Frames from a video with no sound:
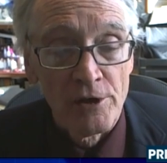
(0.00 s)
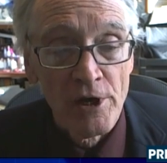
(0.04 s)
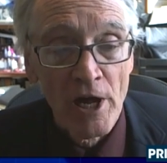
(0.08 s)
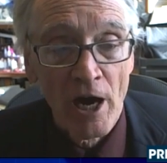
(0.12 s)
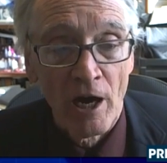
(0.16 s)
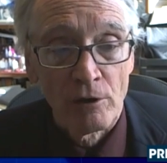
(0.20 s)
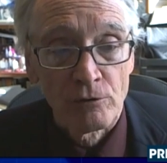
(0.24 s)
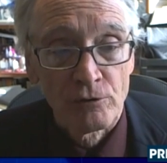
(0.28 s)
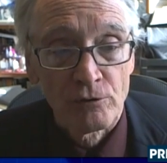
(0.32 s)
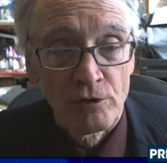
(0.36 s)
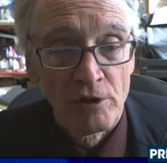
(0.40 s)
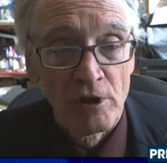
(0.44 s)

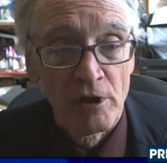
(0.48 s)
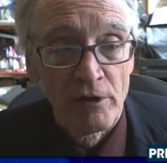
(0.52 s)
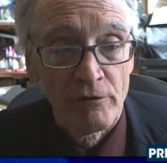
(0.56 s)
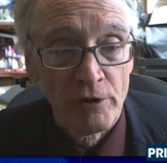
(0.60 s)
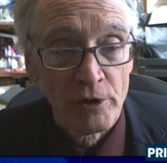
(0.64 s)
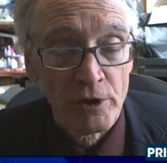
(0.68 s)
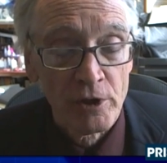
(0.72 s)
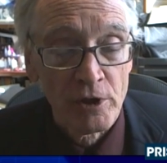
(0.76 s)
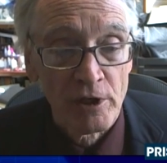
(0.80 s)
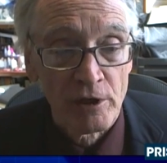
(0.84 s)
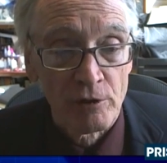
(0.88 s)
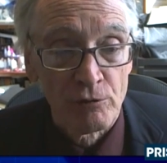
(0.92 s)
Now, to
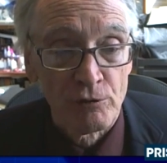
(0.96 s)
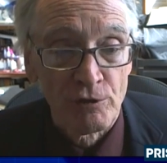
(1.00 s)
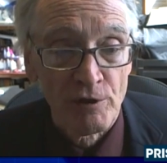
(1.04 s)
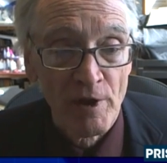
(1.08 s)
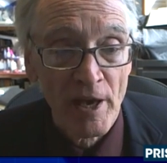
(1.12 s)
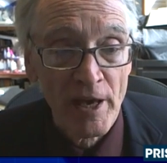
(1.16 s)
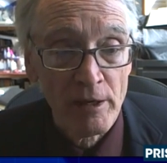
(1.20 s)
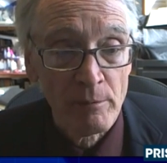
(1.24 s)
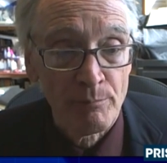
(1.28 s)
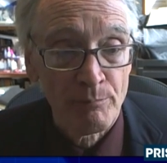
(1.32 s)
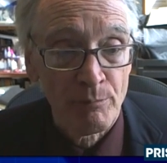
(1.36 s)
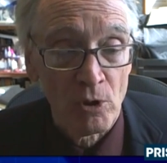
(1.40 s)
give you an
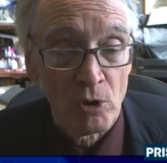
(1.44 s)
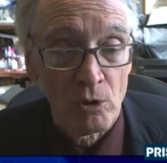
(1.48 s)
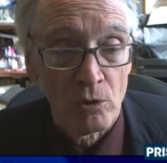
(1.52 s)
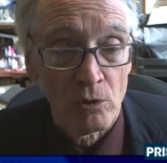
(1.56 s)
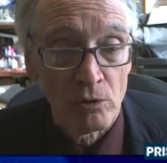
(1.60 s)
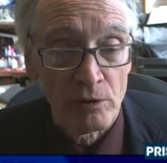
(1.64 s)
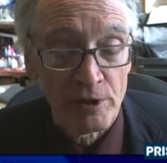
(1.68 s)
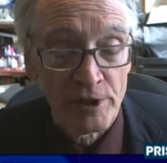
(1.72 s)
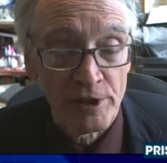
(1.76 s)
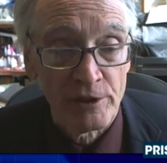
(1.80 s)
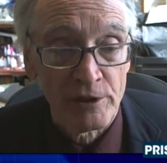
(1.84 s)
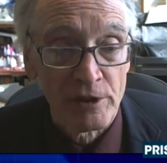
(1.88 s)

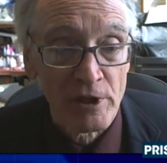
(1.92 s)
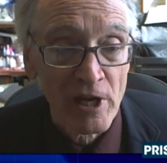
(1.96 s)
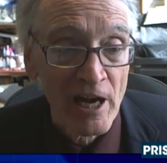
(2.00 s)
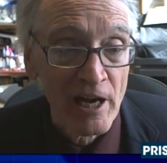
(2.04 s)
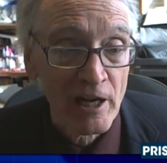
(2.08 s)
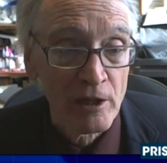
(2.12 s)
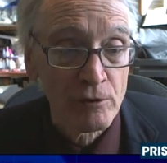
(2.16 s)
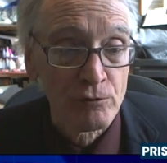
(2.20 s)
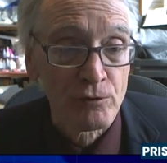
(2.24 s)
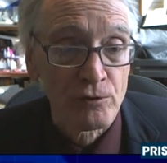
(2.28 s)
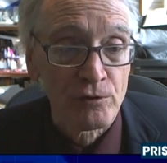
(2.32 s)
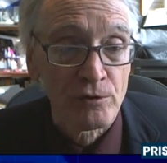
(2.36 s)
example, in
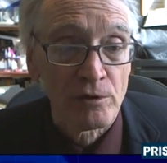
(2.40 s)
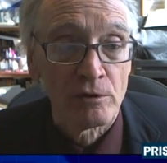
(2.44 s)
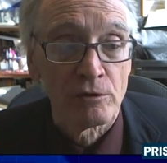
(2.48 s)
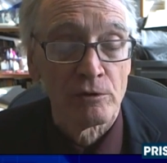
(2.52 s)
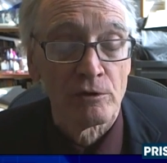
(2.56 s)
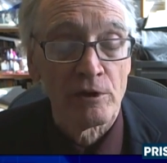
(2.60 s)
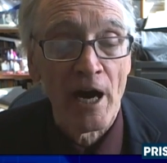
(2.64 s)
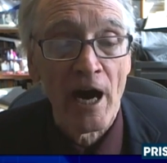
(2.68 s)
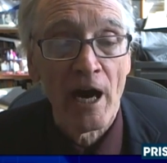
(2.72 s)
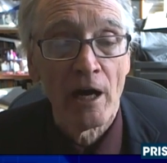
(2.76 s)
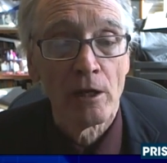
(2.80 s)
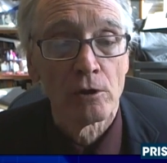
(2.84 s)

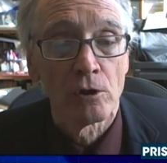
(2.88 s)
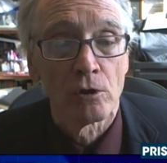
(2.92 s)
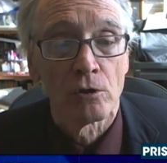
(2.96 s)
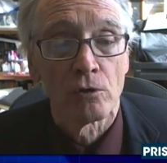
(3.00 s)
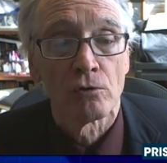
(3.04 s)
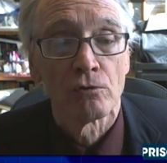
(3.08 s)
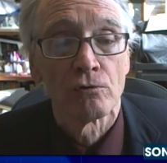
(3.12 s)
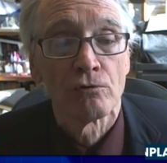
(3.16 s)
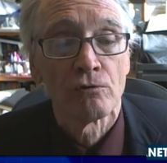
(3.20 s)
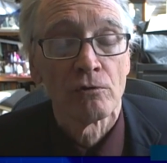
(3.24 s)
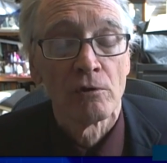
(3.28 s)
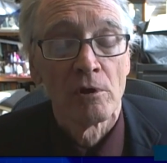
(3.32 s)
constant
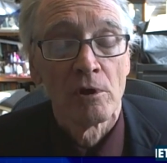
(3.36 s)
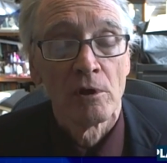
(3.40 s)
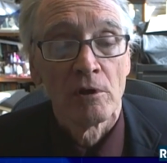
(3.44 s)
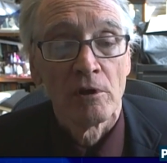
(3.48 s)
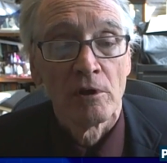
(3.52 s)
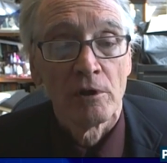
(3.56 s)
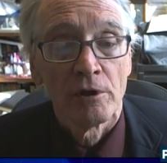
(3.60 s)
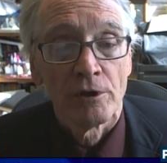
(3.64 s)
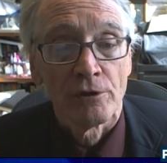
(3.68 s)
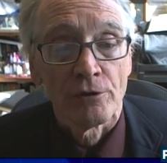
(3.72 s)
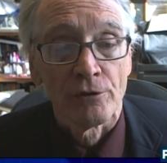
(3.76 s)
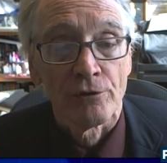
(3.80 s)
dollars,
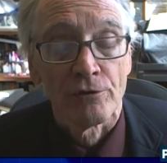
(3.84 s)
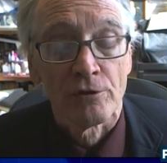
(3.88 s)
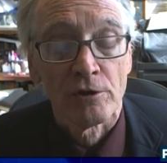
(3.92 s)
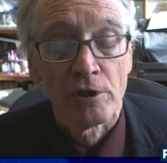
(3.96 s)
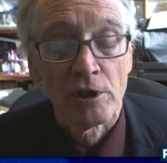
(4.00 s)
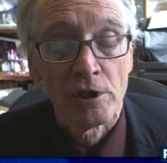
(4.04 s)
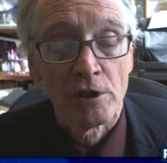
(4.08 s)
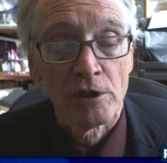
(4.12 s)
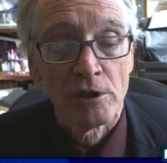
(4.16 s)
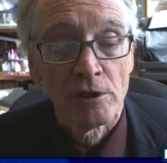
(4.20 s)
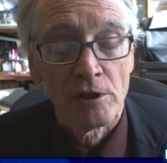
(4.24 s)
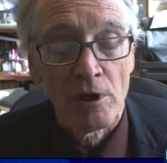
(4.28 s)

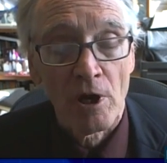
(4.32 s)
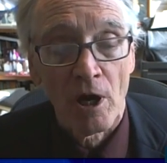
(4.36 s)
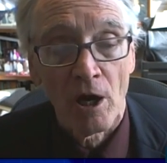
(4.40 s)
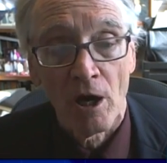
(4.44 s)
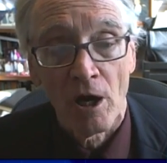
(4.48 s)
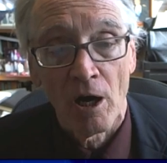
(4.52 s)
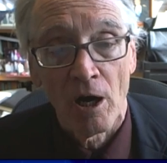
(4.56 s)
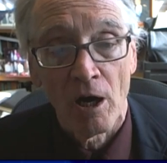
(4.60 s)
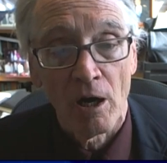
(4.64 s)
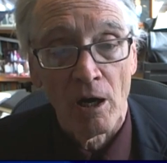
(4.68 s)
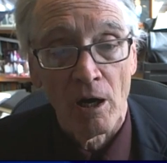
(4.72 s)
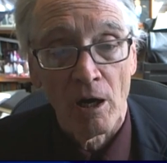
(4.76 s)
the
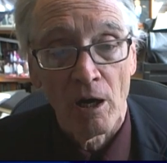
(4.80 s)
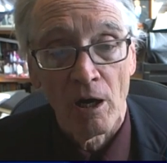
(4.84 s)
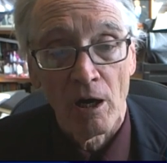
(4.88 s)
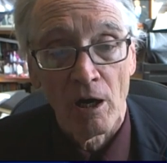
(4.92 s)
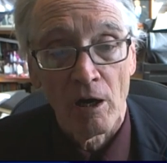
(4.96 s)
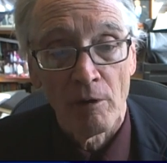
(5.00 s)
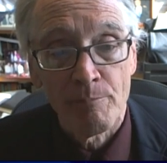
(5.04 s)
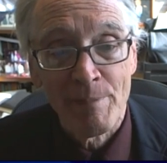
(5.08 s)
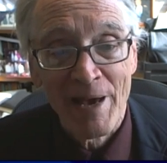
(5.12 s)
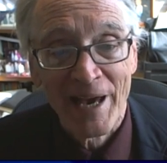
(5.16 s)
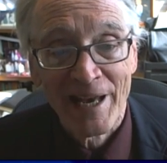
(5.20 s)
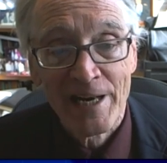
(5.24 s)

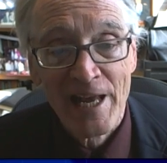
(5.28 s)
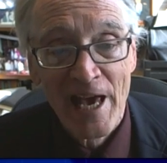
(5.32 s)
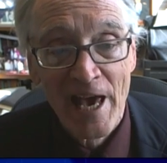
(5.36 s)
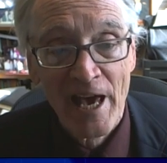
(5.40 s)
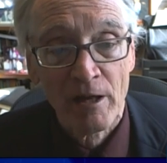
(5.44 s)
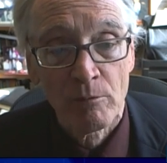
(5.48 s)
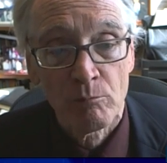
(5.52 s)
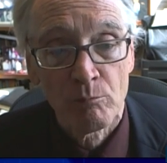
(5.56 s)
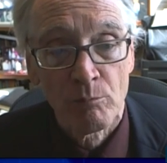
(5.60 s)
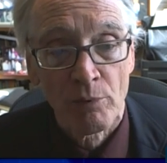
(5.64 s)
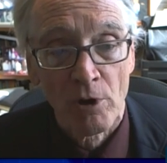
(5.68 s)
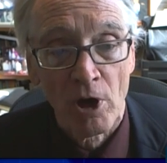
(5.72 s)

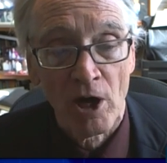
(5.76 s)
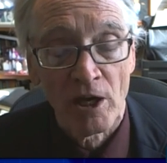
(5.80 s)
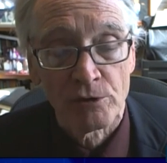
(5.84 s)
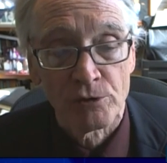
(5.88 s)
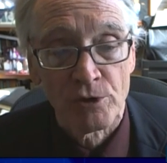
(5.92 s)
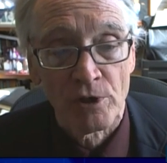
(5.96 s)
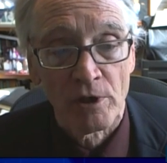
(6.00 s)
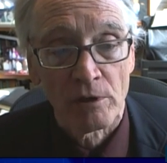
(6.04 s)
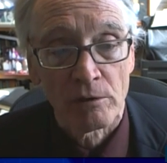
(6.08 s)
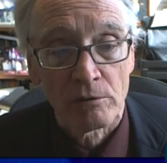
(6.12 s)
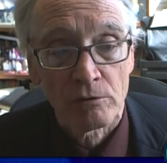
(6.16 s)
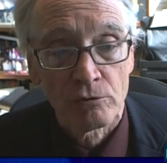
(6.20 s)
Manhattan
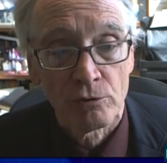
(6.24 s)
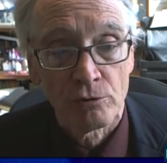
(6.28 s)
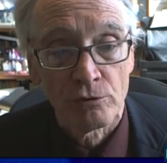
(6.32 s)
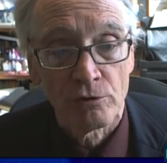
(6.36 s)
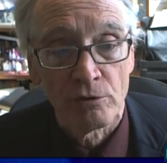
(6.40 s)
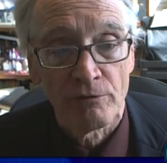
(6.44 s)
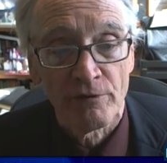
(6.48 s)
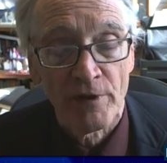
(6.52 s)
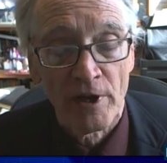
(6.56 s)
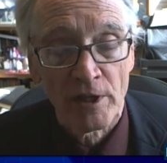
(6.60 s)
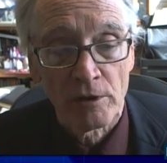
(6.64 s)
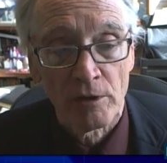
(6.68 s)
Project to
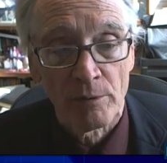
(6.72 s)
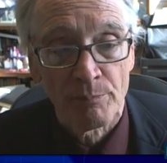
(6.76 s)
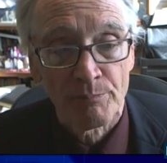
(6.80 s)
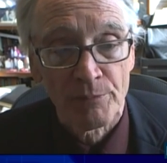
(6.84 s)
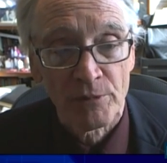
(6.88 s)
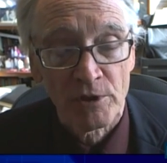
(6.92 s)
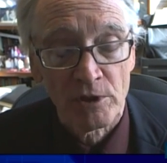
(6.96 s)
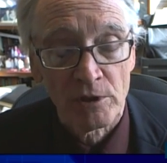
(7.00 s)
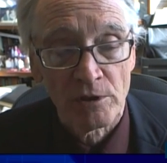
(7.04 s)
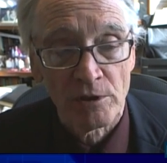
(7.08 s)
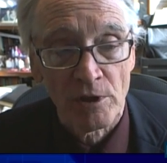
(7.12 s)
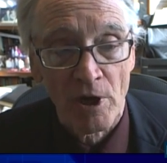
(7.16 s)
develop
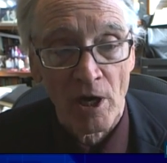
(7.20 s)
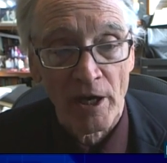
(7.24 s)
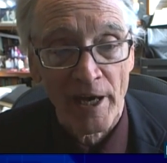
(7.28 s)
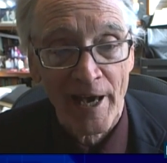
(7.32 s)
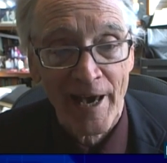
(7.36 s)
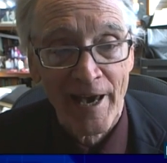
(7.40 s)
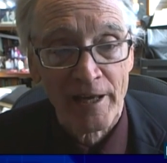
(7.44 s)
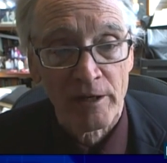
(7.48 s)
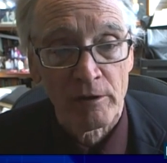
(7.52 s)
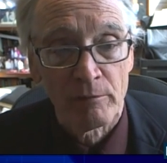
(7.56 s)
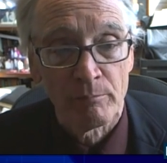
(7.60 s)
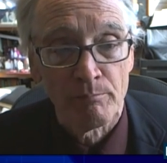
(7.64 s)
the
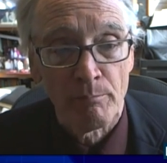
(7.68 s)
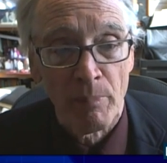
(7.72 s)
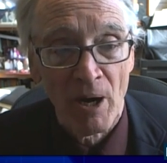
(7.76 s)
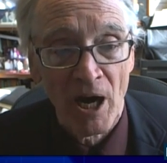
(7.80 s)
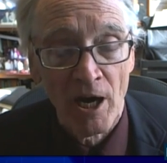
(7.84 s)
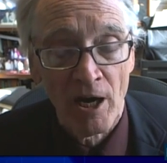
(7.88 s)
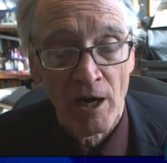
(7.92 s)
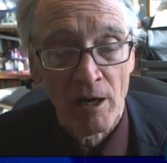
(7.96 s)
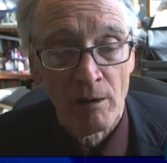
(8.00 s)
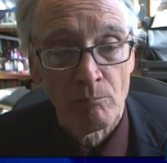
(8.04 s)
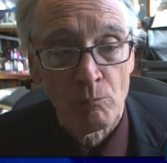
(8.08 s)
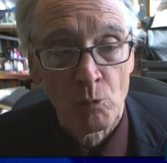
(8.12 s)
atom
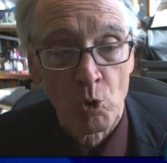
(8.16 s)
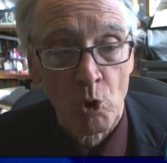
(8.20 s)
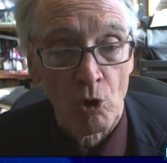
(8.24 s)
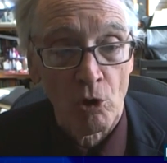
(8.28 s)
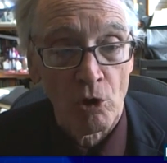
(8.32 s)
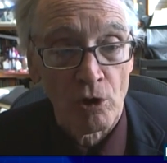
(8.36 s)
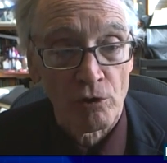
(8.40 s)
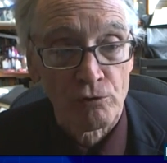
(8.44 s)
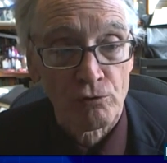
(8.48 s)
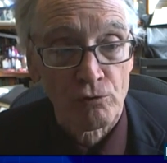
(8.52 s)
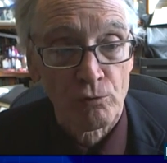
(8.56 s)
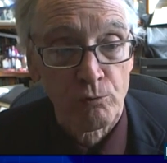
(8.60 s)
bomb
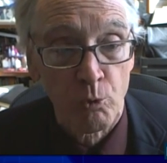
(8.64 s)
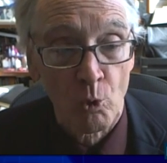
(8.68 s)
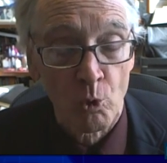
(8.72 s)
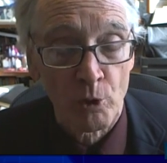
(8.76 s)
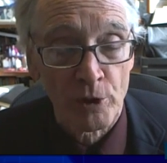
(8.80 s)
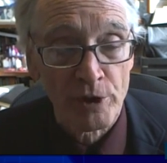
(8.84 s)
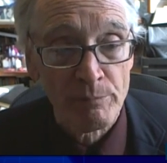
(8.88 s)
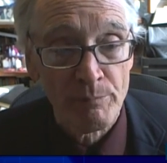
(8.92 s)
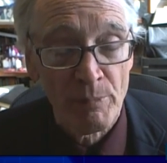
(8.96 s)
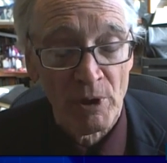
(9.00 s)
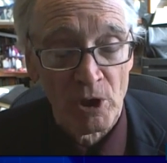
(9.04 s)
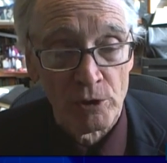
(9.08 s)
costs
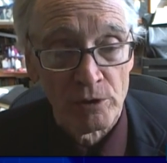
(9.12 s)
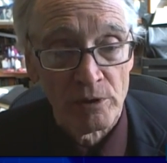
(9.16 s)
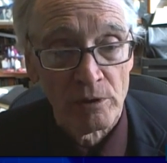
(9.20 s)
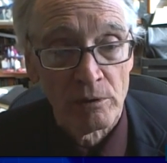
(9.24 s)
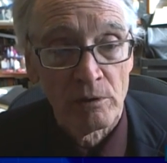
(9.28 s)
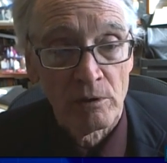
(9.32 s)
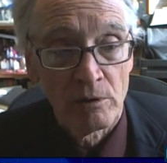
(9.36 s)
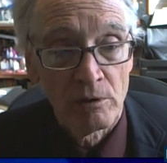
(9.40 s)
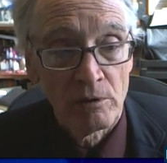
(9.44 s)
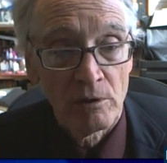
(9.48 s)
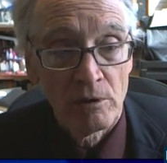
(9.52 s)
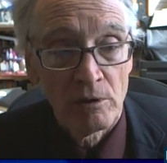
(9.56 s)
$40 billion.